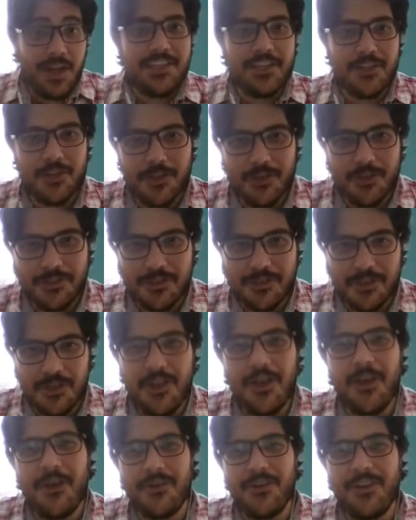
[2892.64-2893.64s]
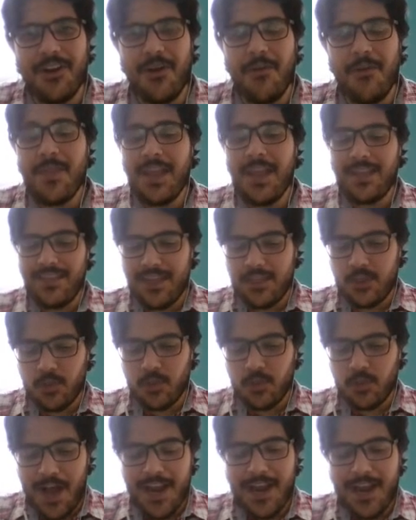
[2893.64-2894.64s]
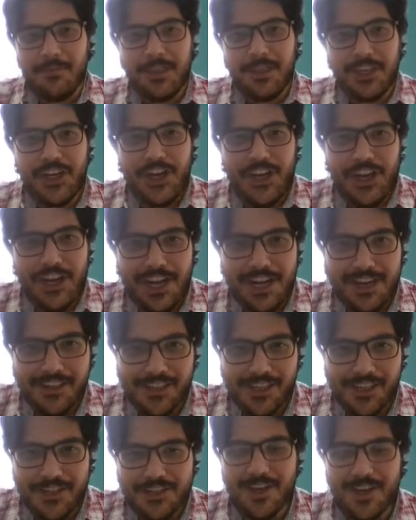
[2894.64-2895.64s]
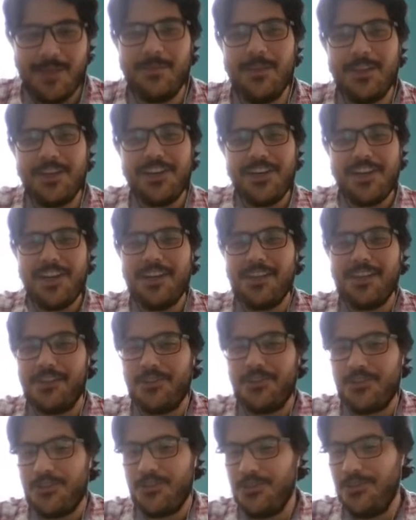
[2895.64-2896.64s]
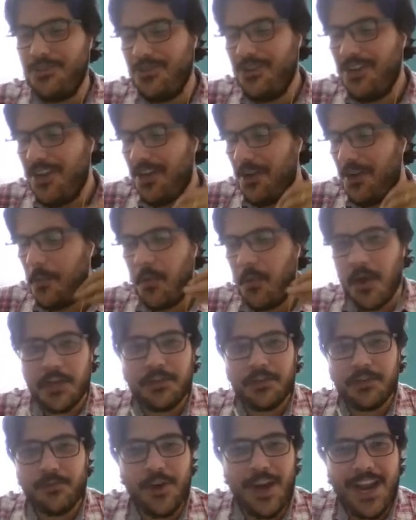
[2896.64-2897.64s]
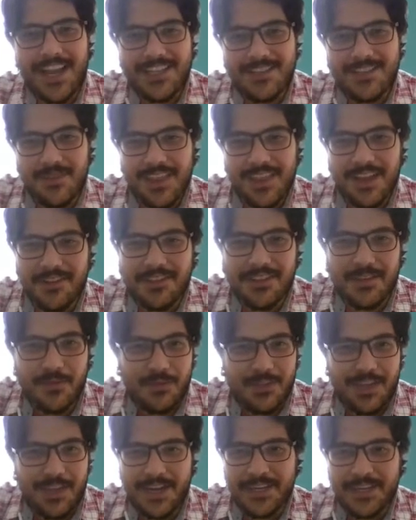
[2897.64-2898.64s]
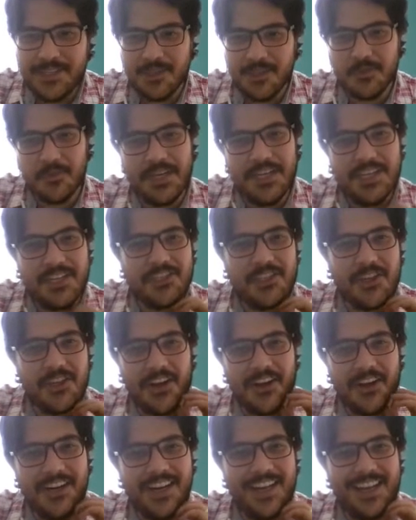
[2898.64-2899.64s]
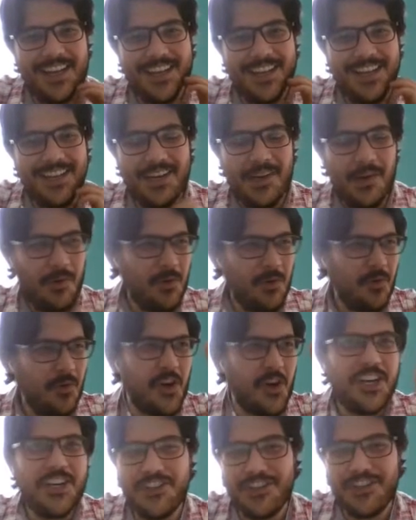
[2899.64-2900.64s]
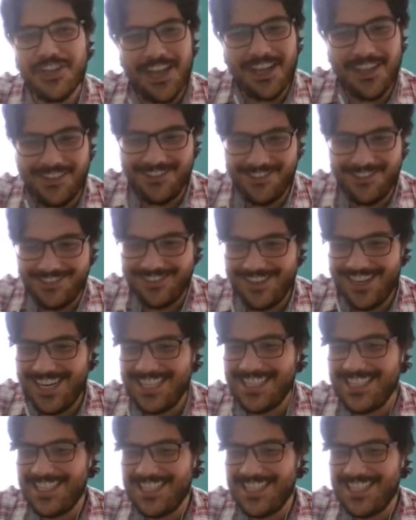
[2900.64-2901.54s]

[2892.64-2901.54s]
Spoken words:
to know, That's why I'm learning English. I'm learning English to watch Friends without subtitles when it's on Warner Channel, right?